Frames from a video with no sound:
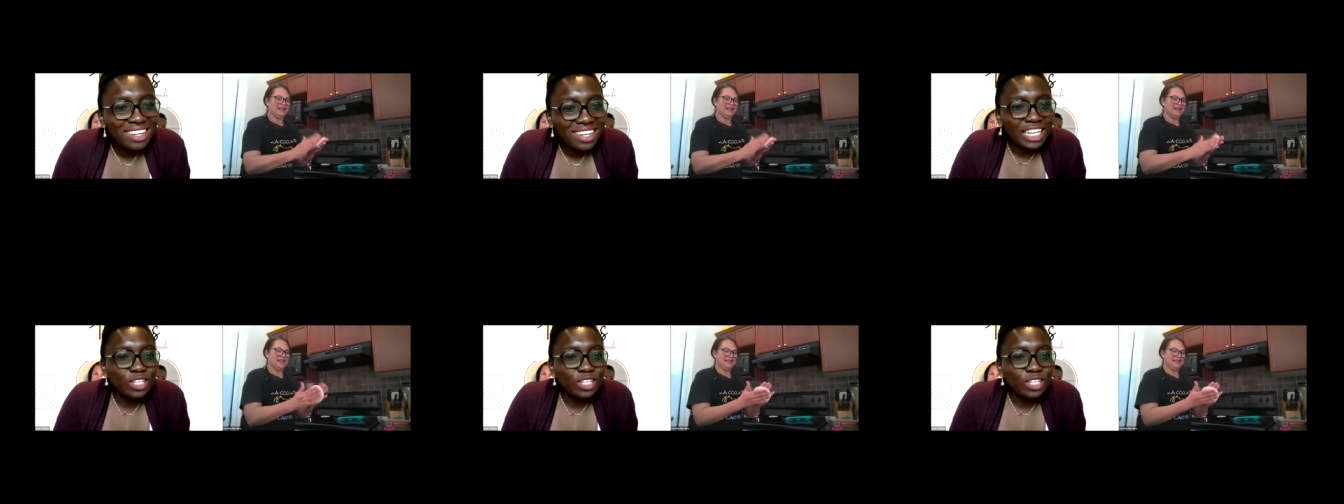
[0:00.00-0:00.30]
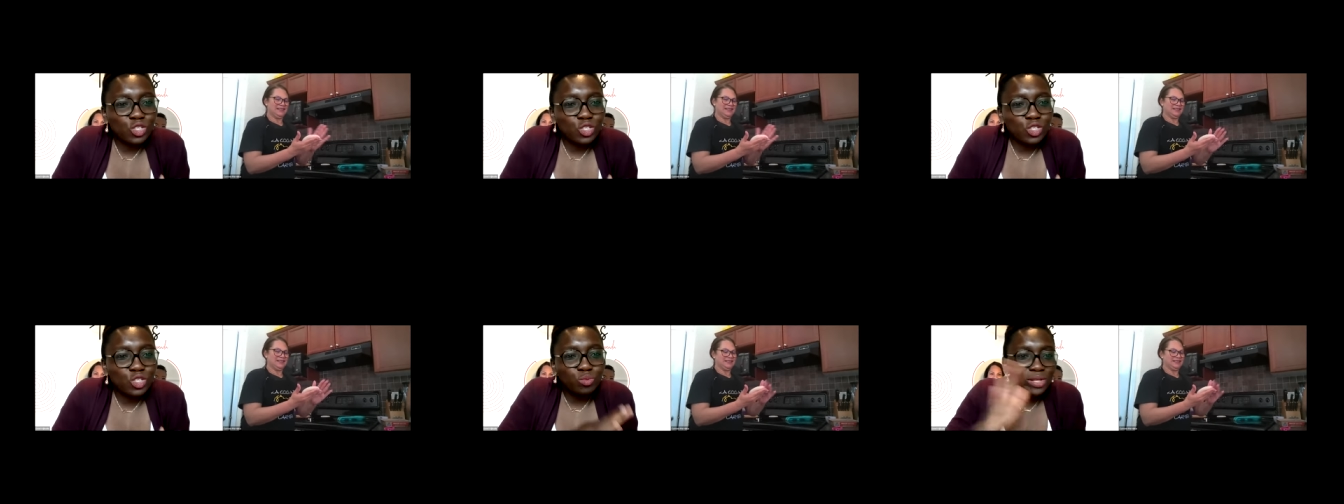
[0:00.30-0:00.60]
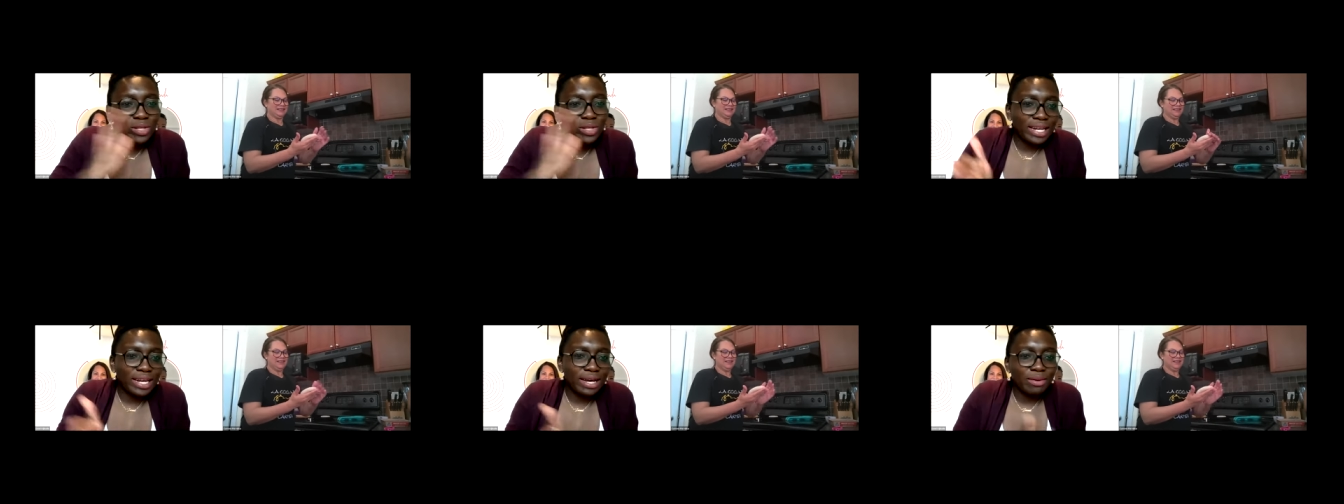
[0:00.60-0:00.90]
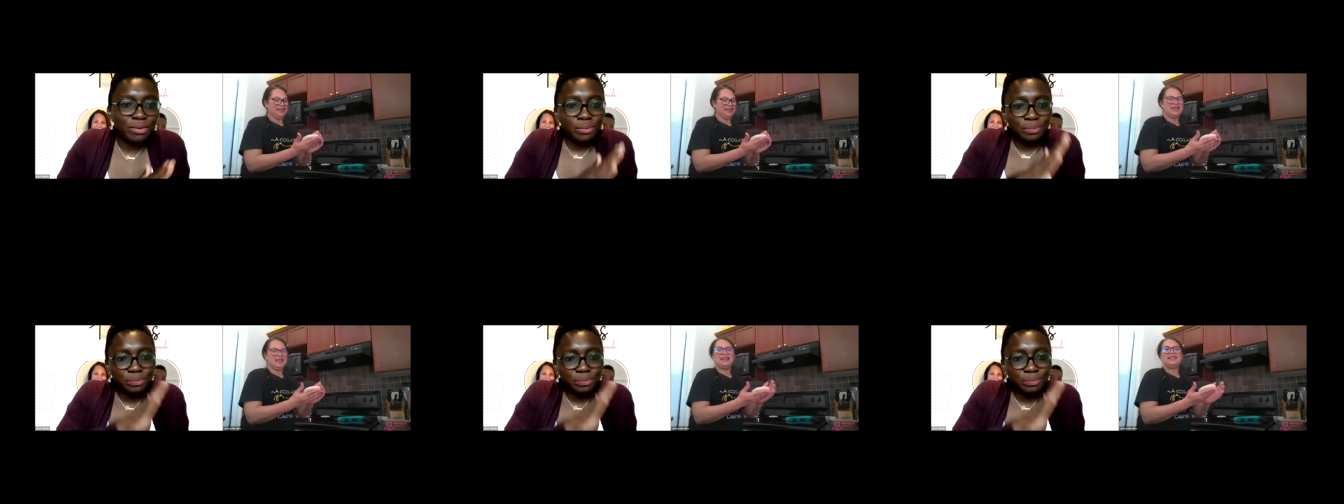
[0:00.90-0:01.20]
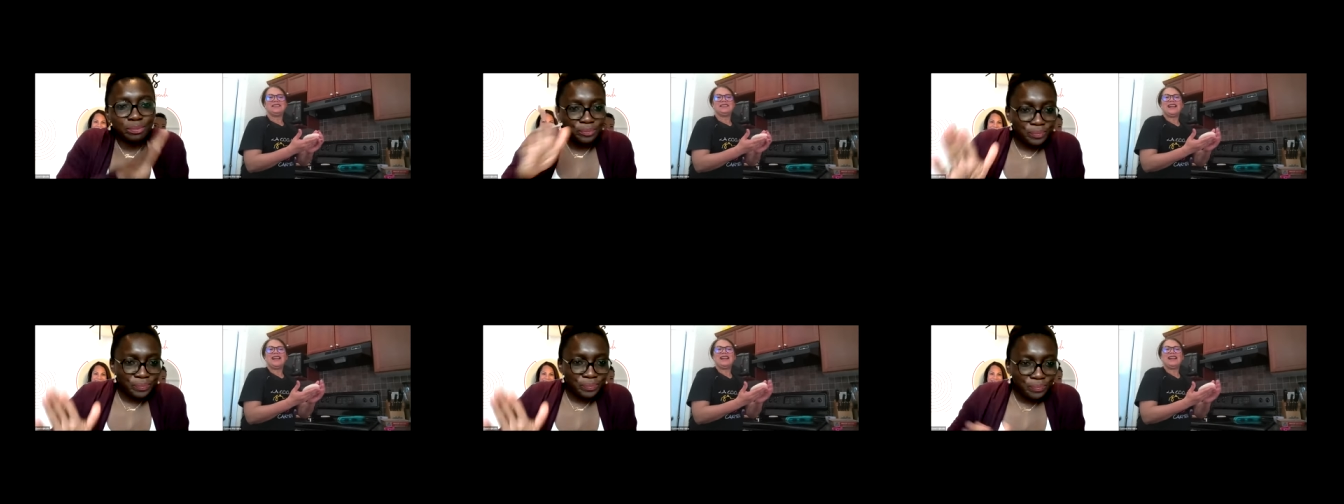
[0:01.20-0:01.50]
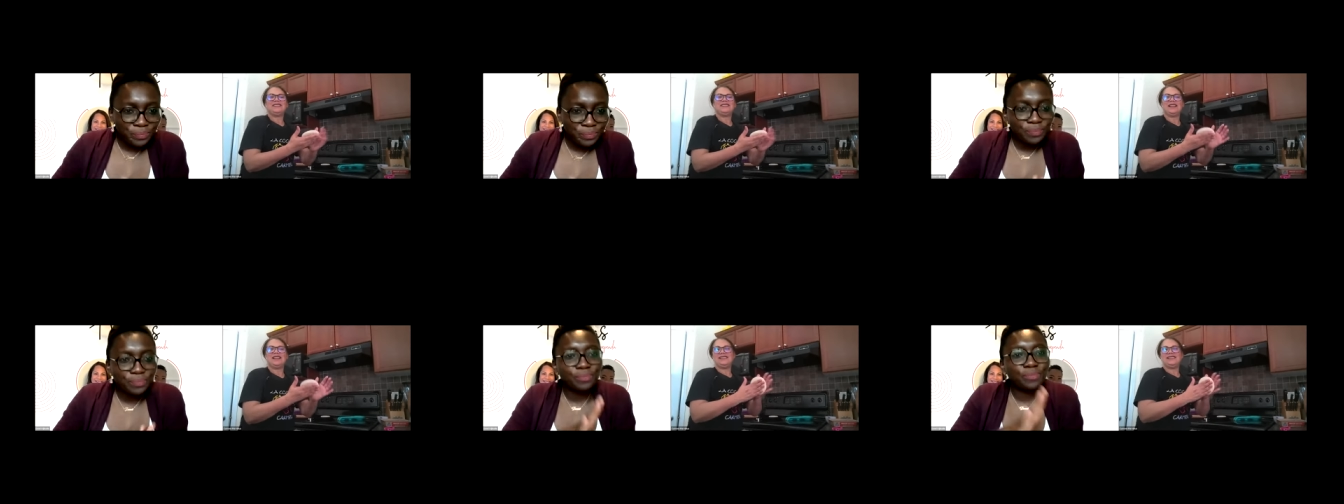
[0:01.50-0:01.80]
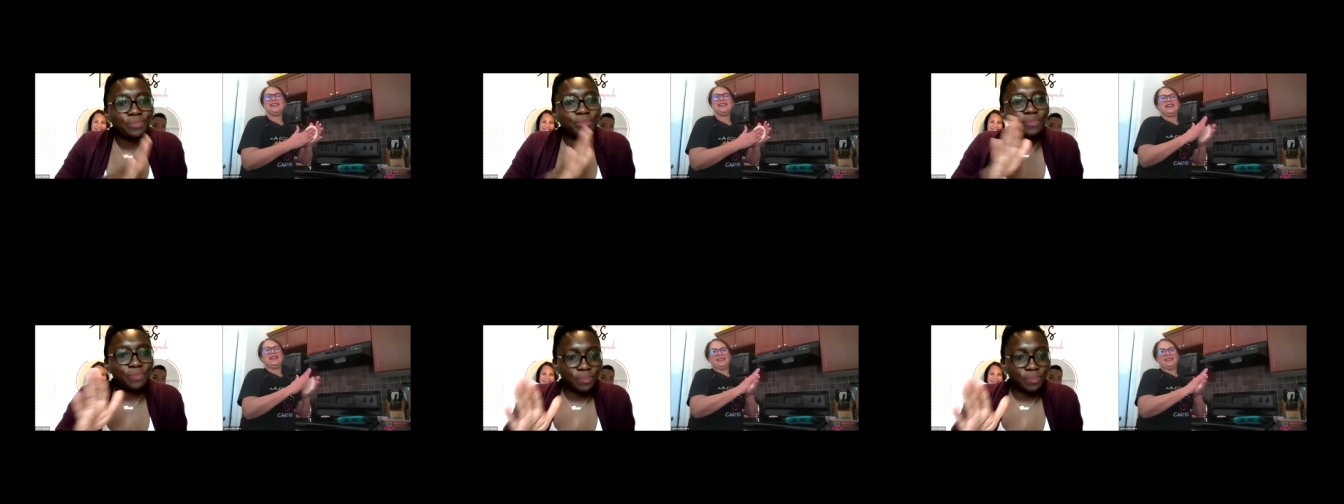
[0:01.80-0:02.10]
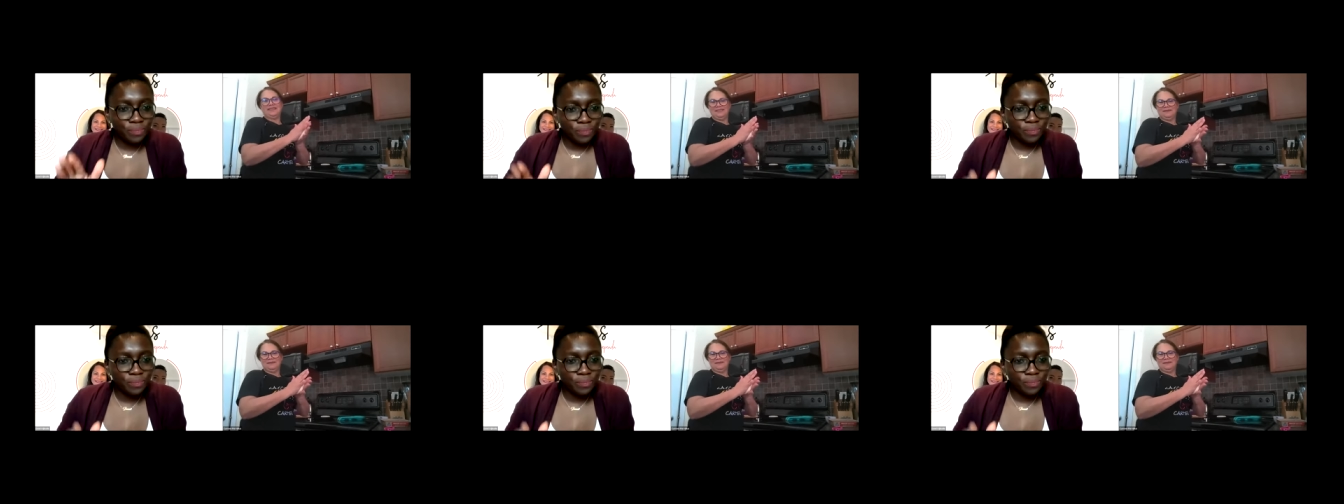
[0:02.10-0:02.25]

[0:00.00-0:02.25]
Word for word: and, you smooth it out. Yeah,